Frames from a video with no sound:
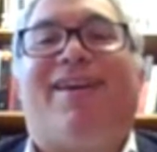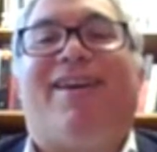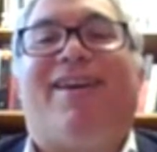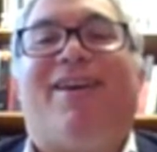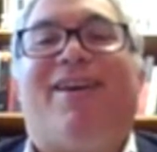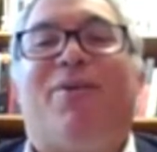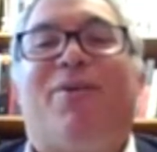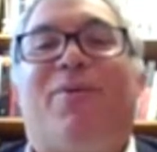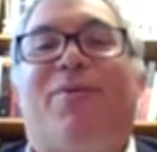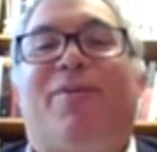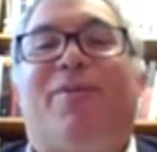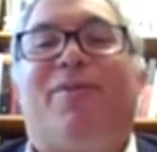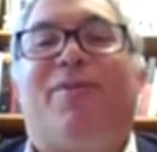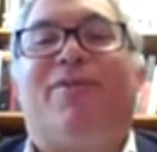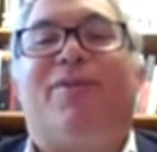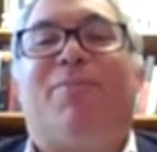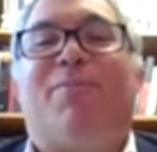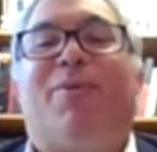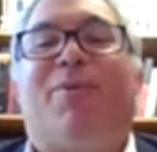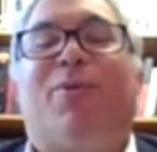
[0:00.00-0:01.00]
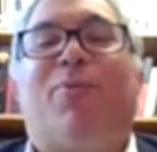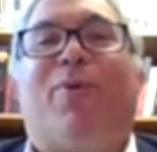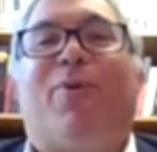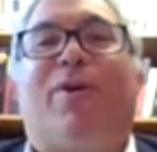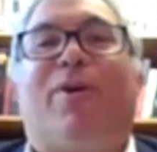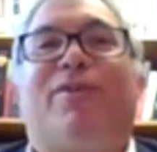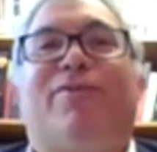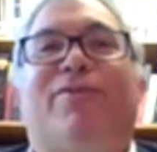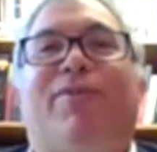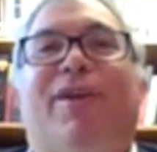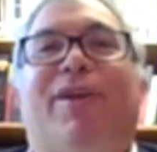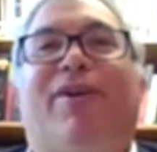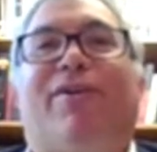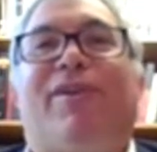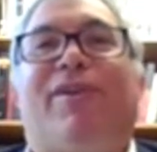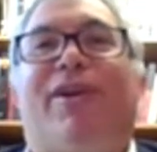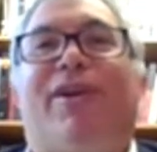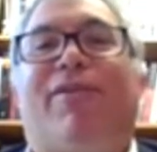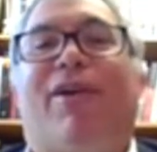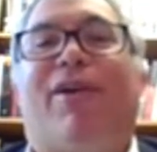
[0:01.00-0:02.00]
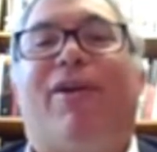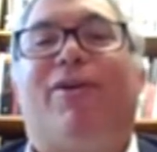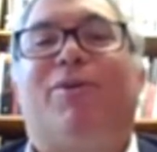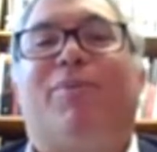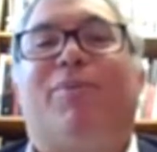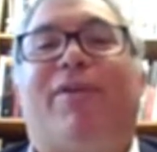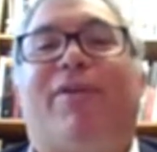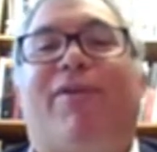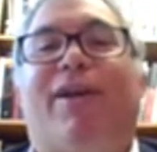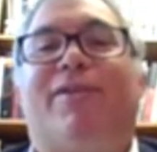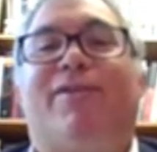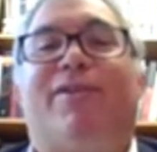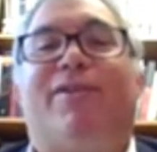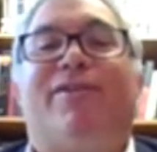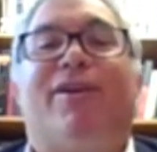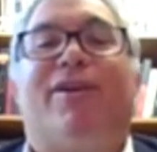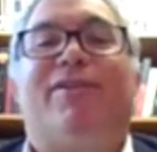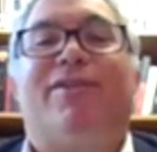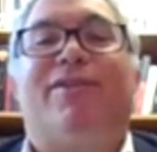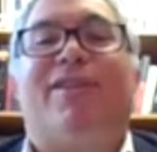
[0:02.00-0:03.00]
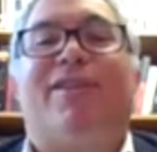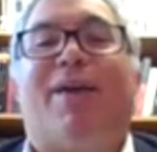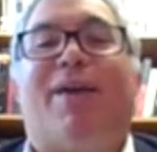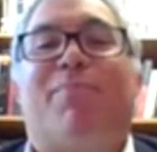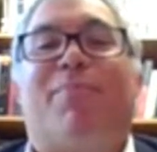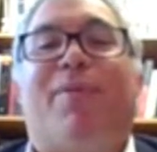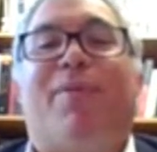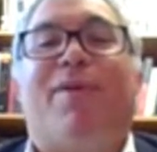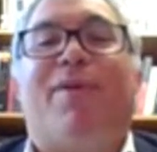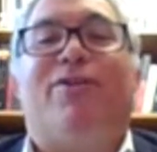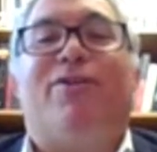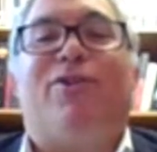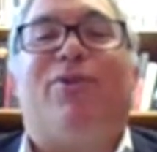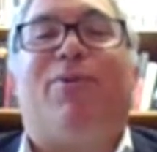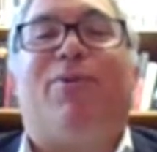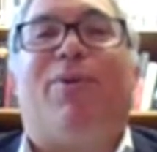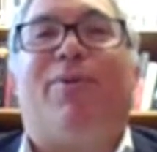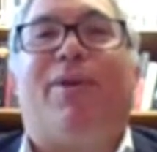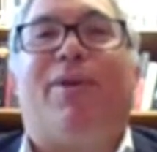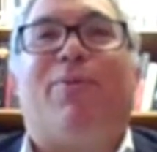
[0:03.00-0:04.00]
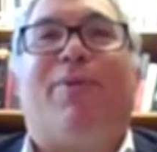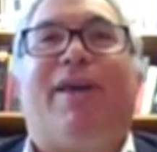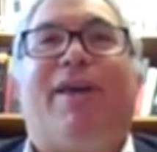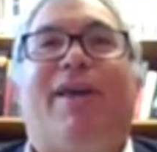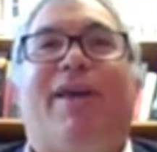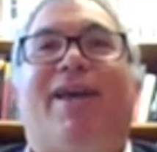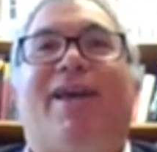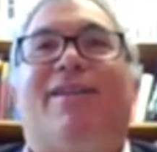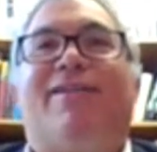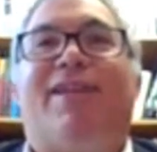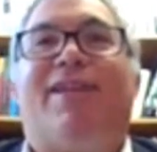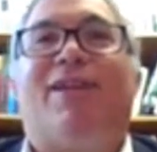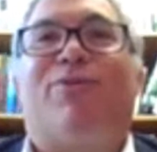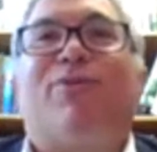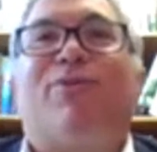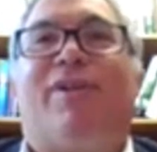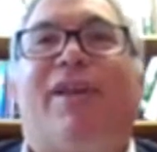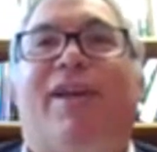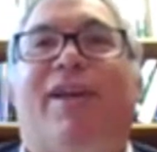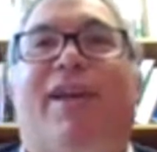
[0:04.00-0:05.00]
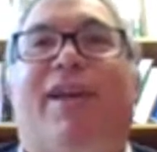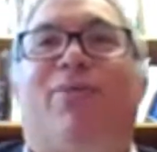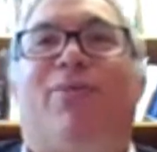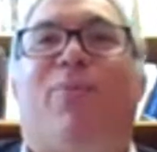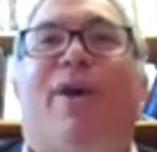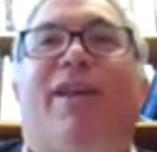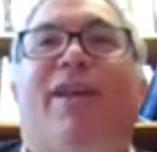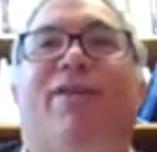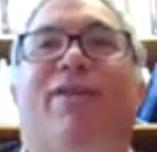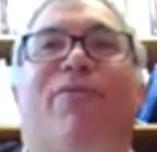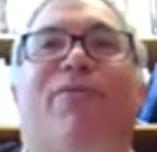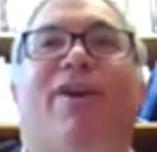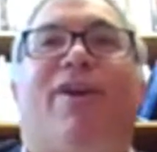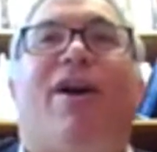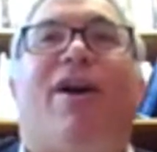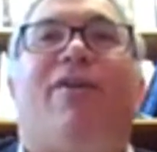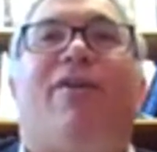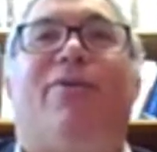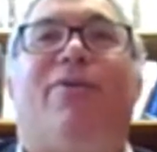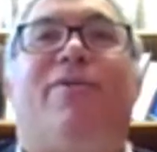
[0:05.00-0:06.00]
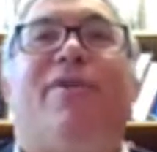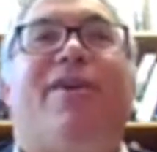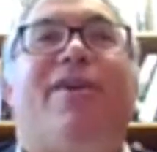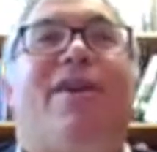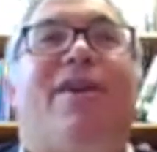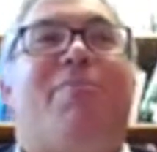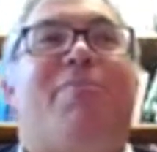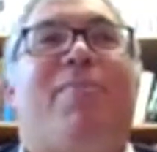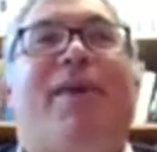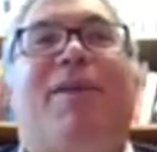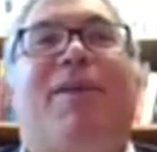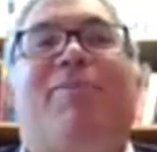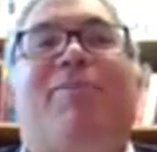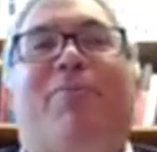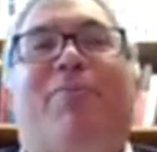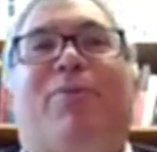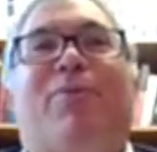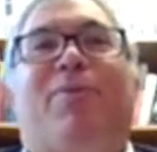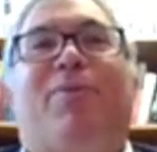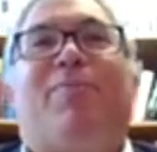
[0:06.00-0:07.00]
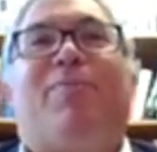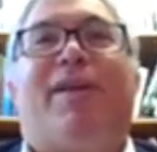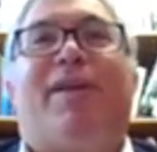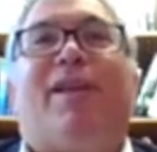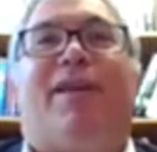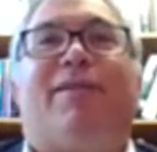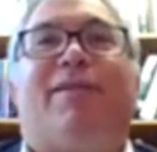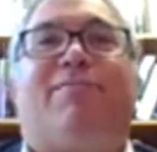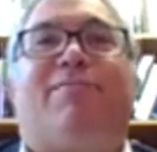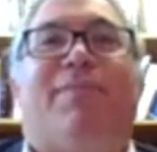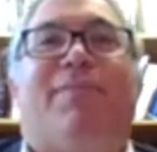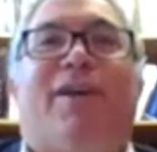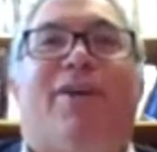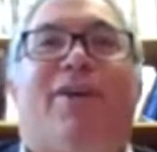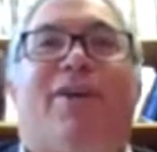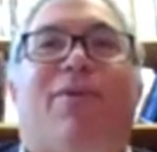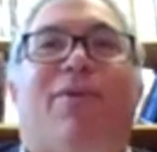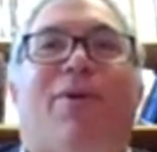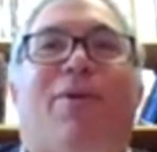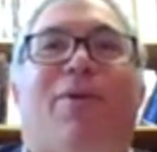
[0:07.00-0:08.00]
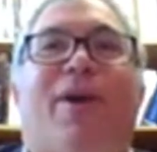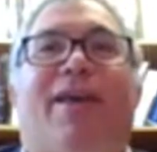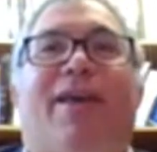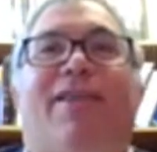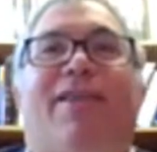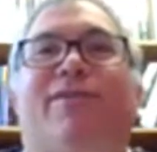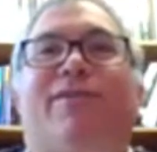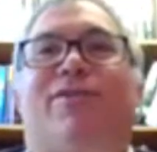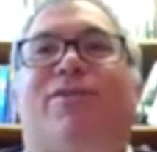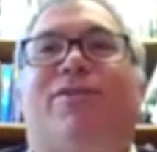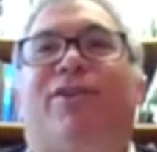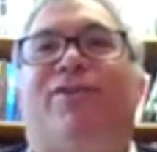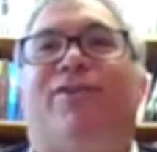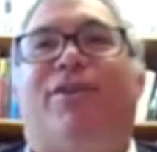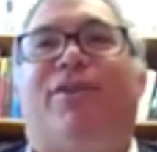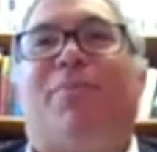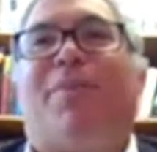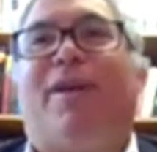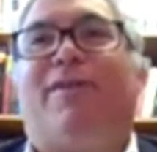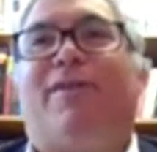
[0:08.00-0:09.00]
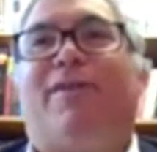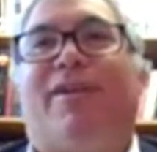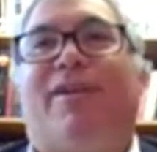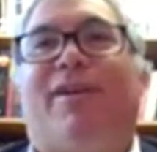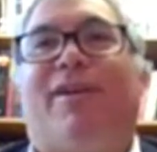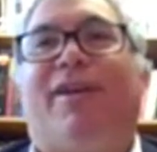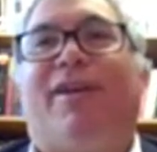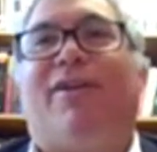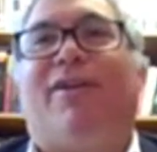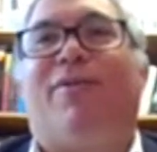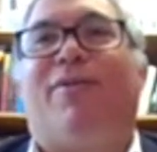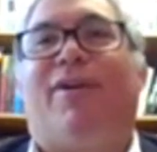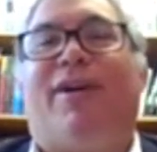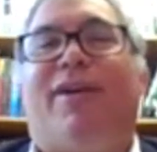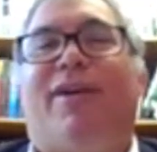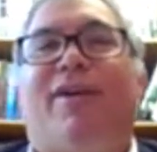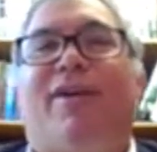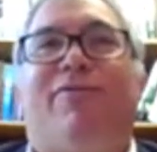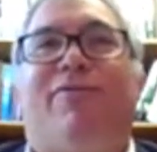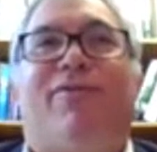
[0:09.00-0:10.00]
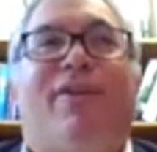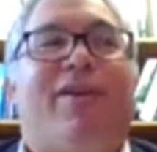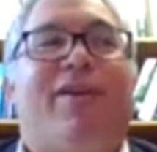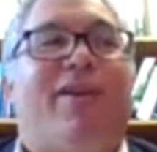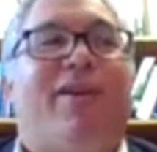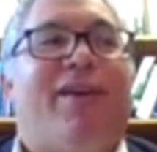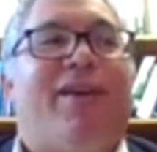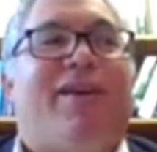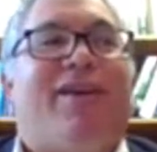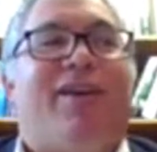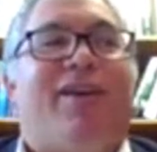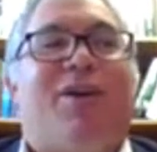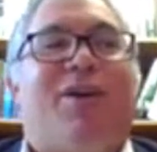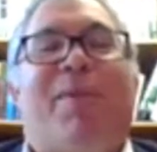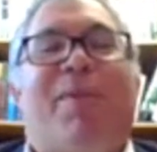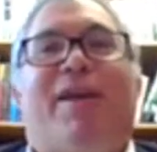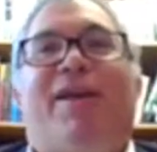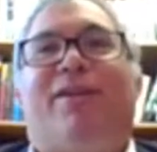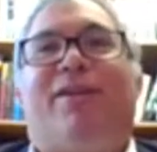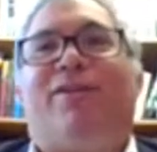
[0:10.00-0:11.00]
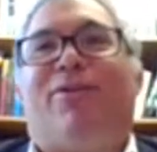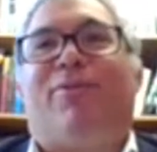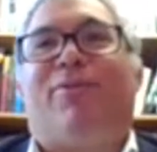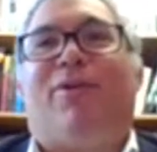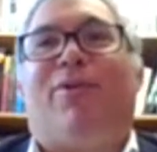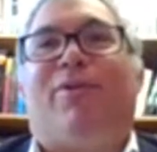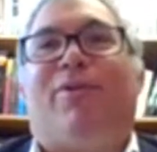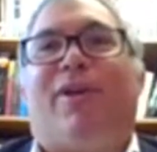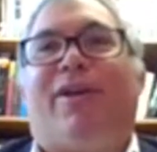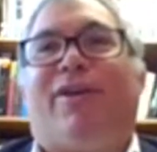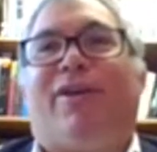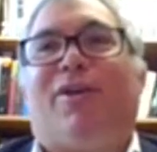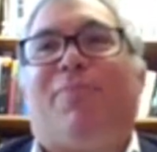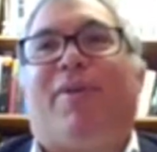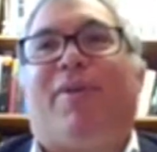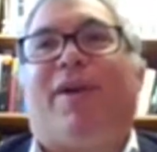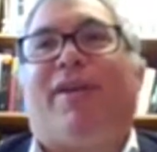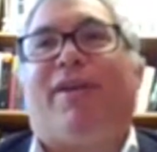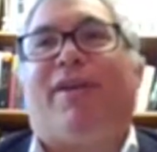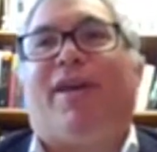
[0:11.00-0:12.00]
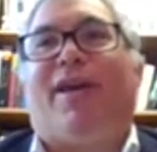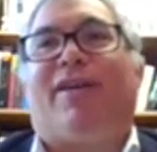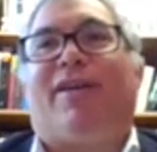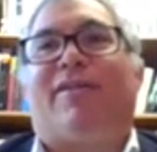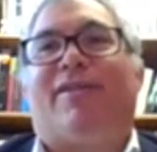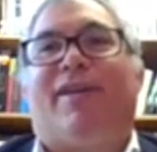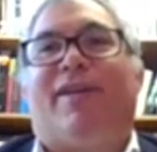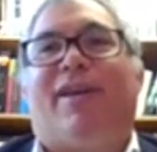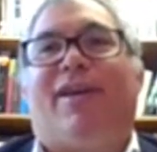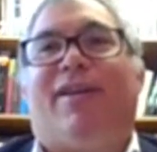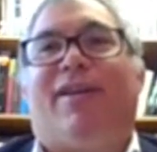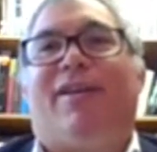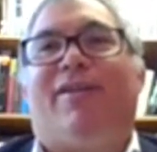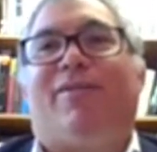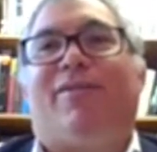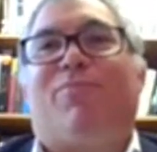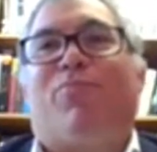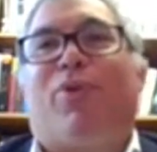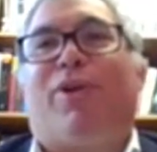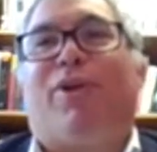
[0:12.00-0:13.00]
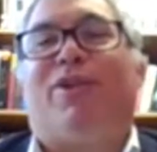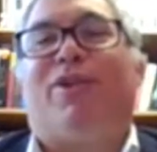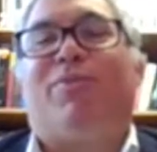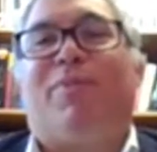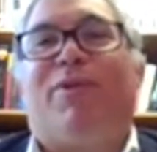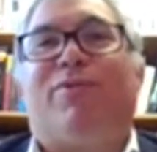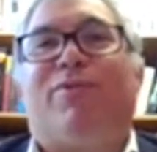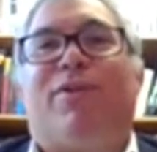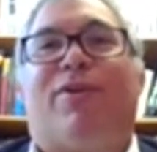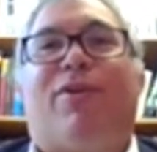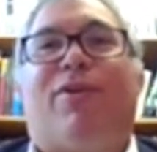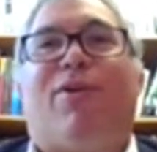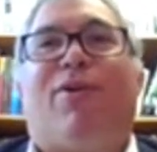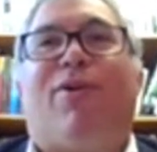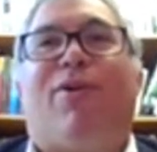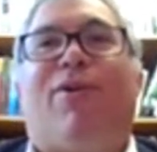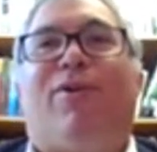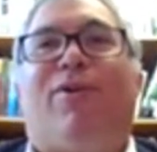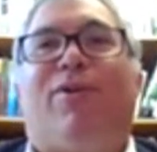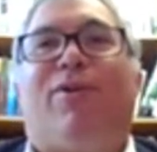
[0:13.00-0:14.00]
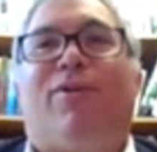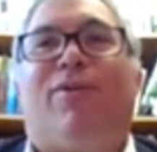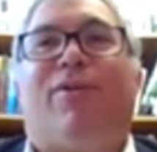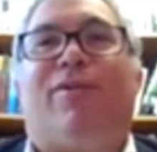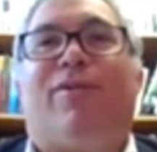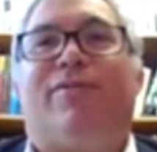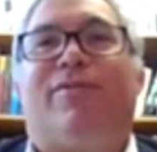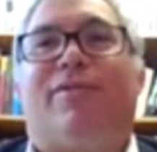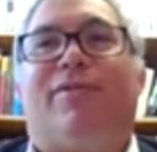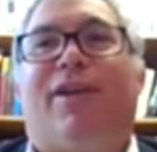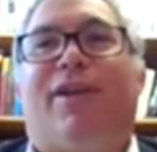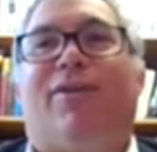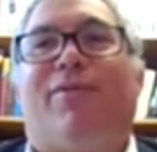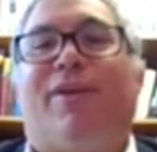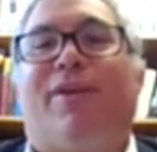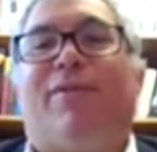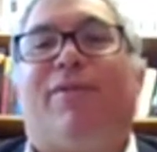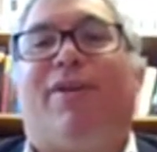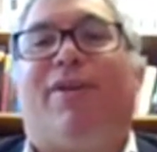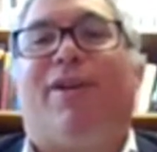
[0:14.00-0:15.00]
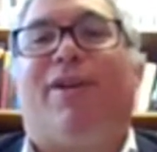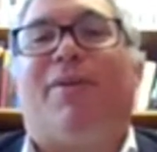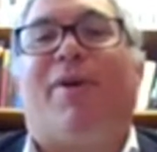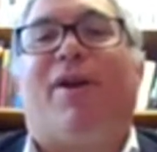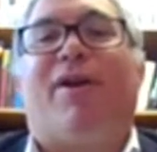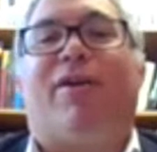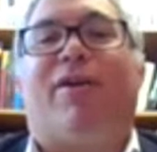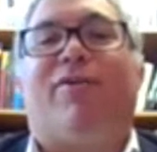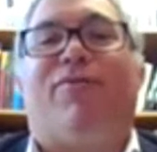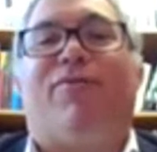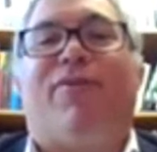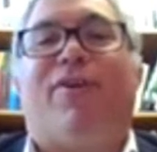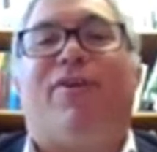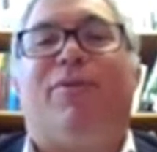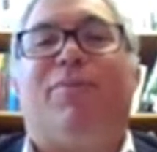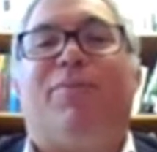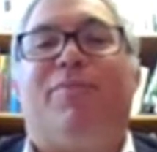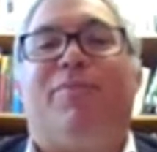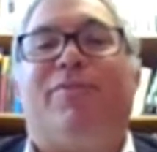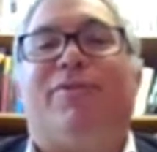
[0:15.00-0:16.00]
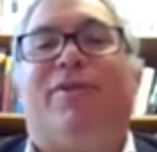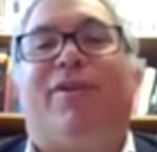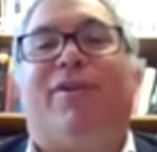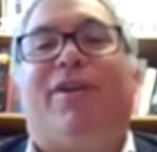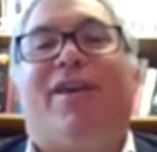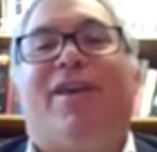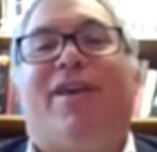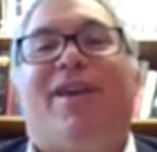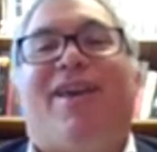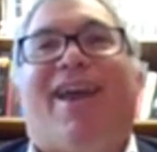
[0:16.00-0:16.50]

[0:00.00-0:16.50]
you know, some of the works of the earlier Irish playwrights, such as that duo that we get centrally in Waiting for Godot. Many people will be like, you know, oh, hey, this is just your basic, you know, kind of comedic duo like you might get in British music hall or, you know, even in American films.